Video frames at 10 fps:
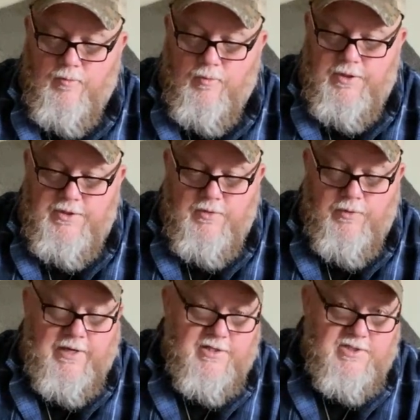
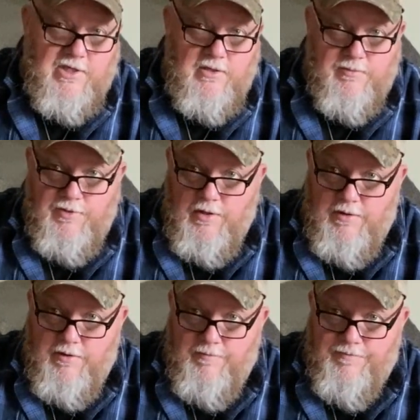we had to skin them, gut
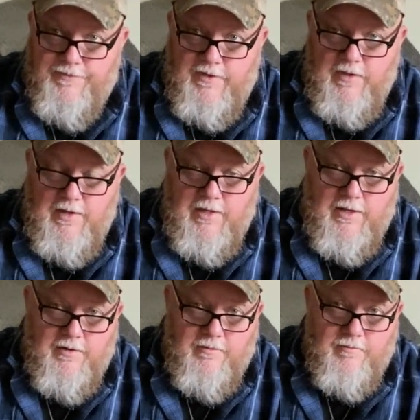them,
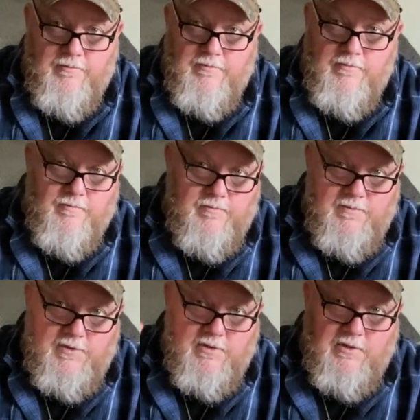and
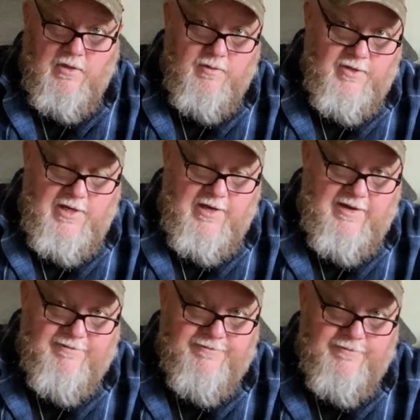cut them in
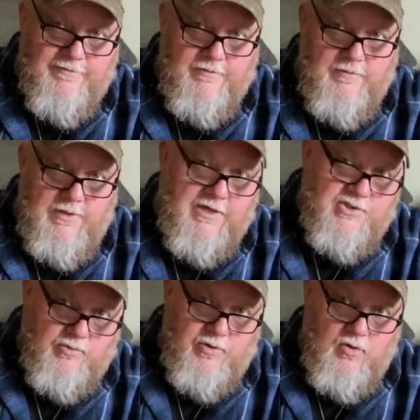half.
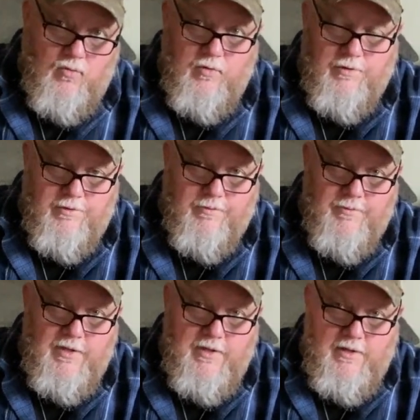Actually, we quartered
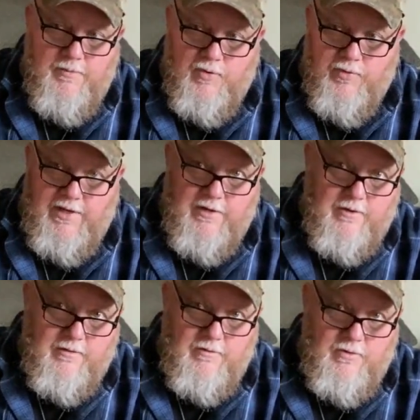them, but we had
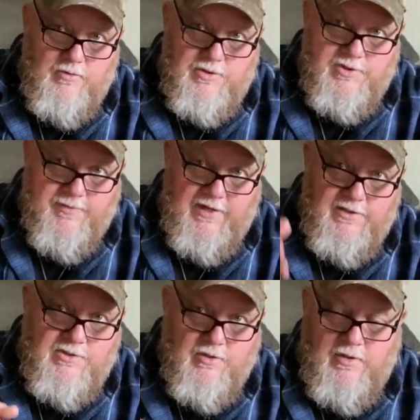to use a spine
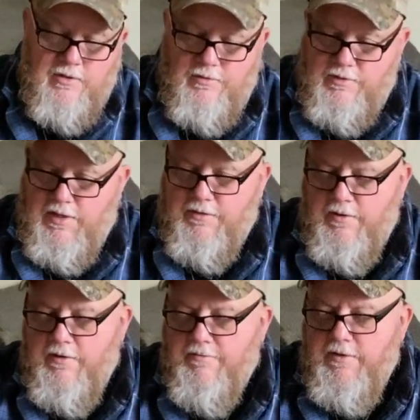saw and go down
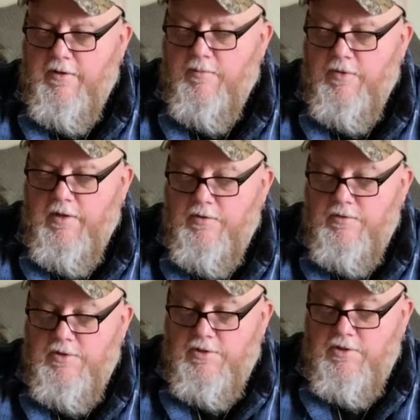and everything. But I
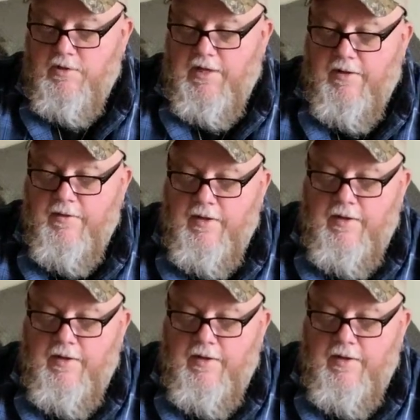use this a lot.